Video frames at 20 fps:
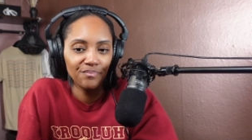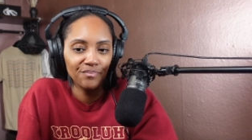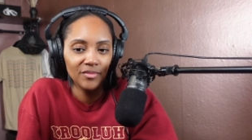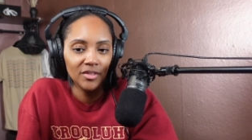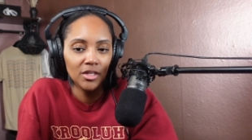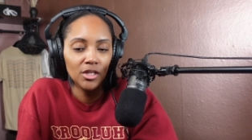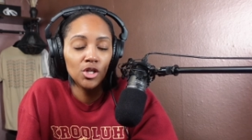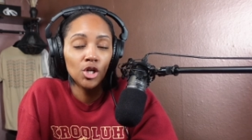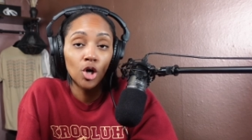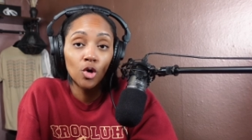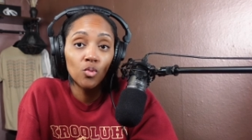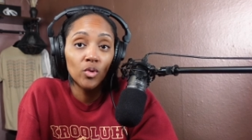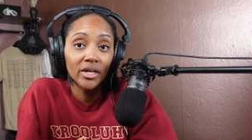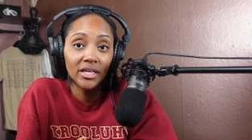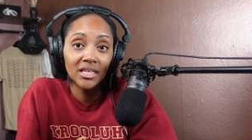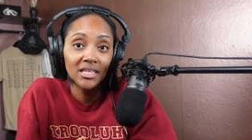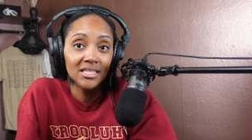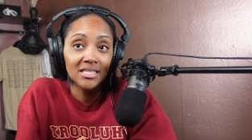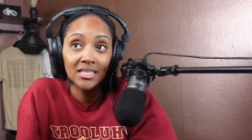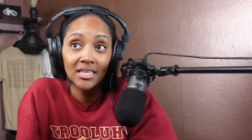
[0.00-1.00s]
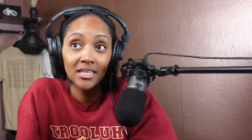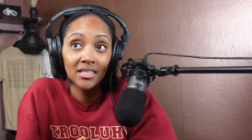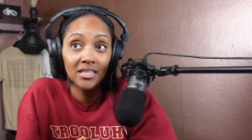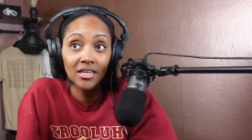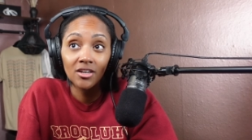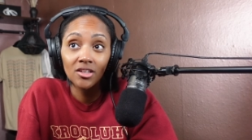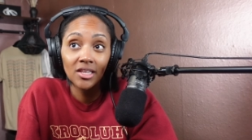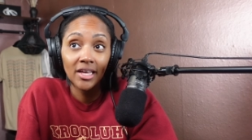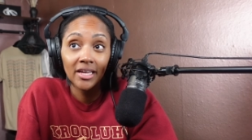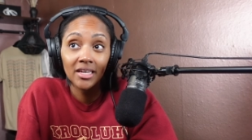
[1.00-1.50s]
no one can sing
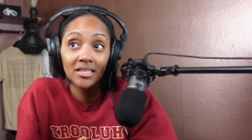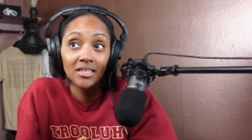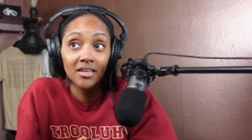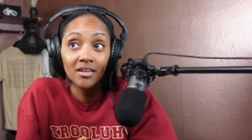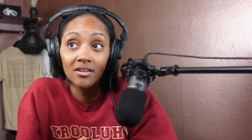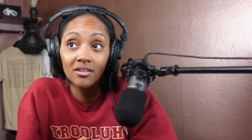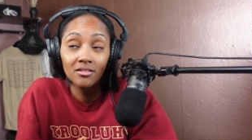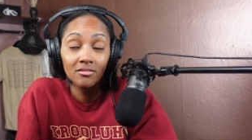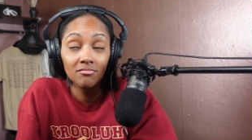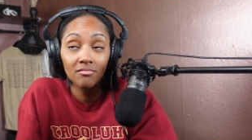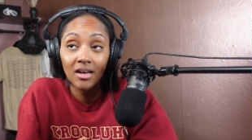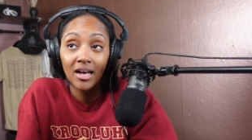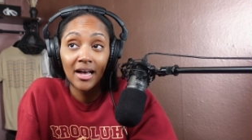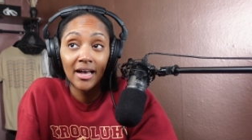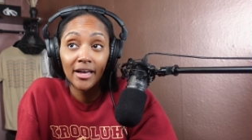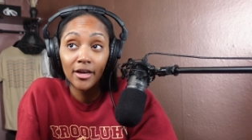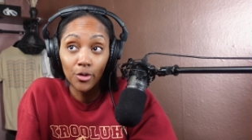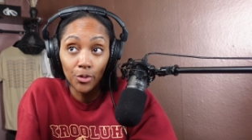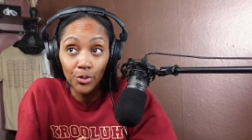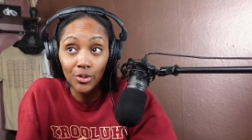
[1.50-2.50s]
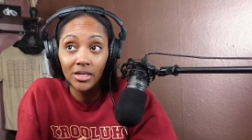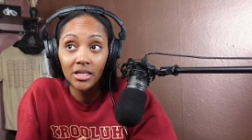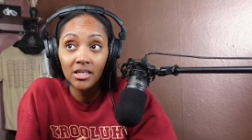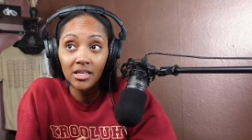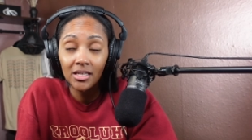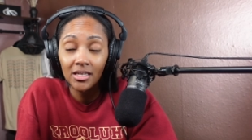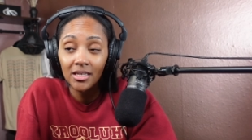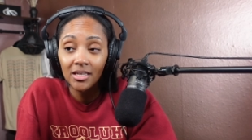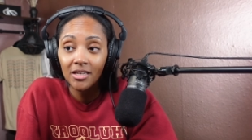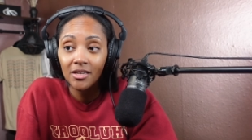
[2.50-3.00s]
Adele like Adele. I
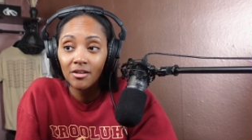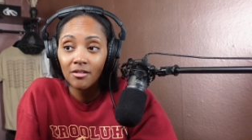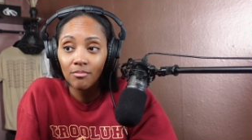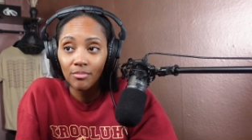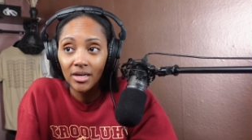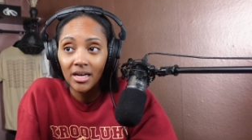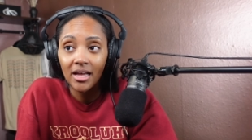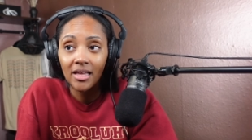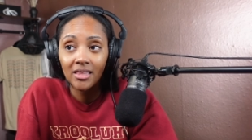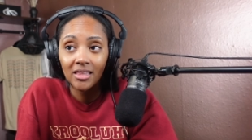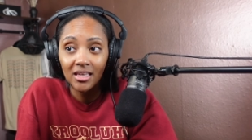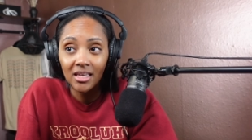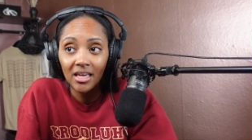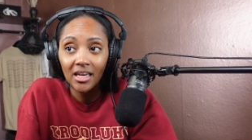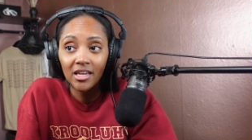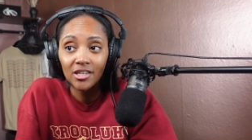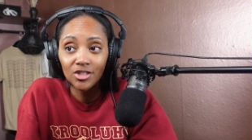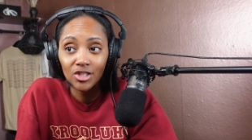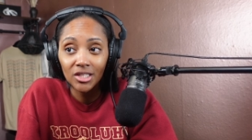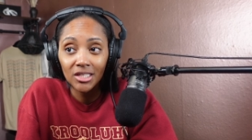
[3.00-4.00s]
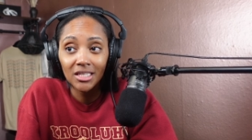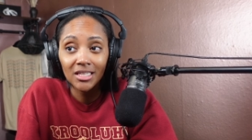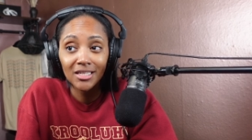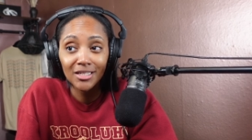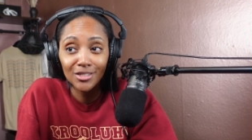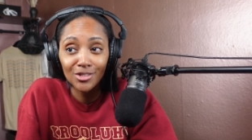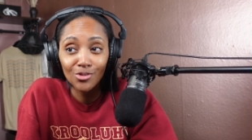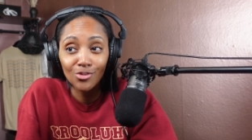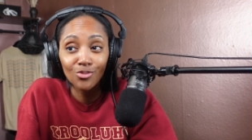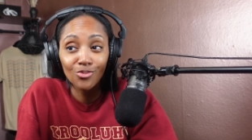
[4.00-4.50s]
agree. But I think Angelina
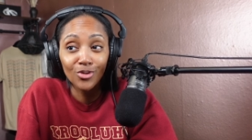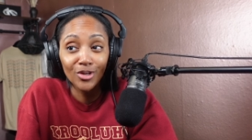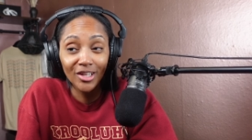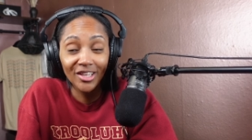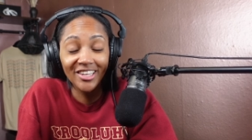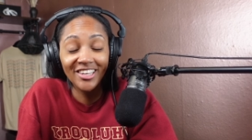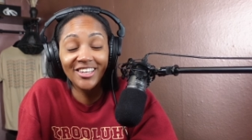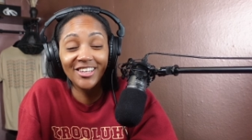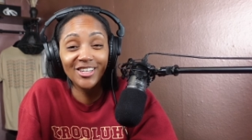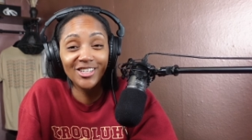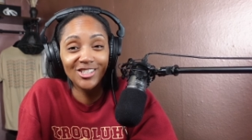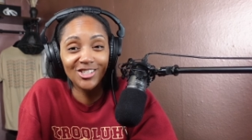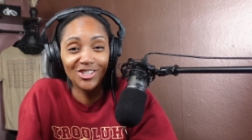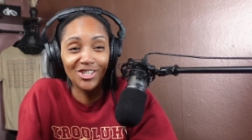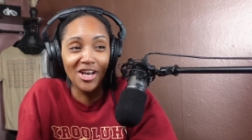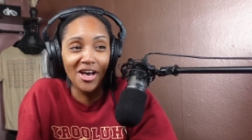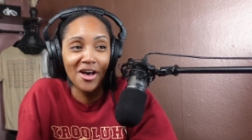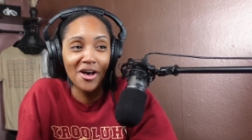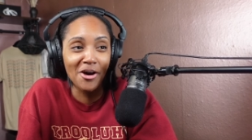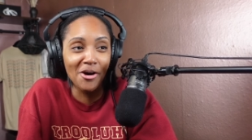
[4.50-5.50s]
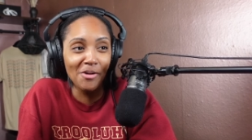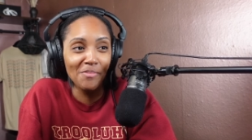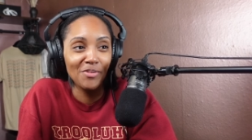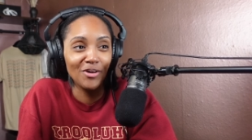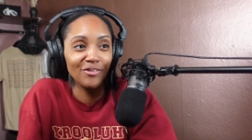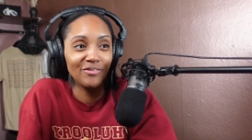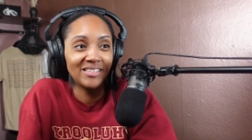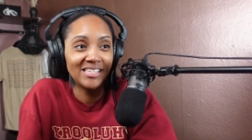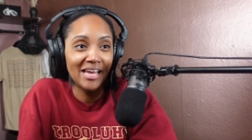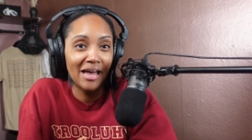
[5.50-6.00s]
does a really good job
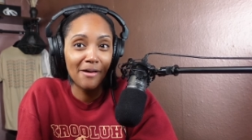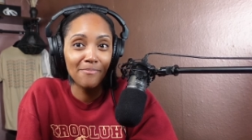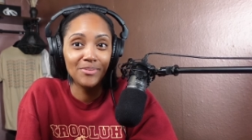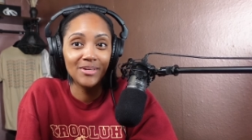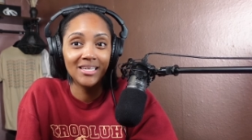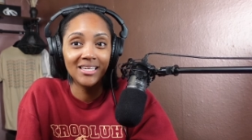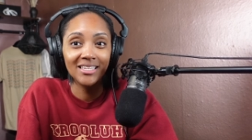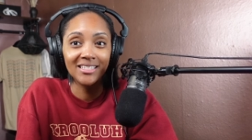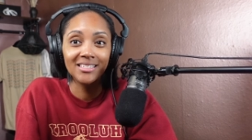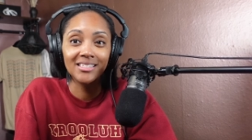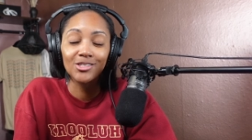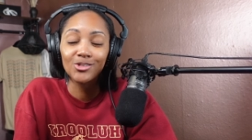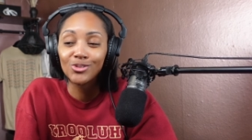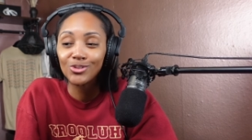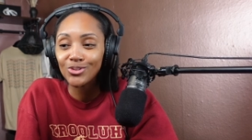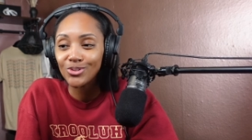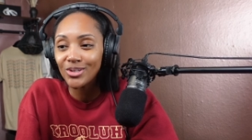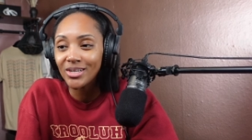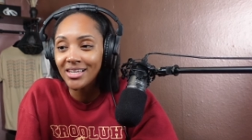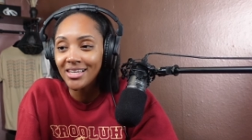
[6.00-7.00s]
of tapping into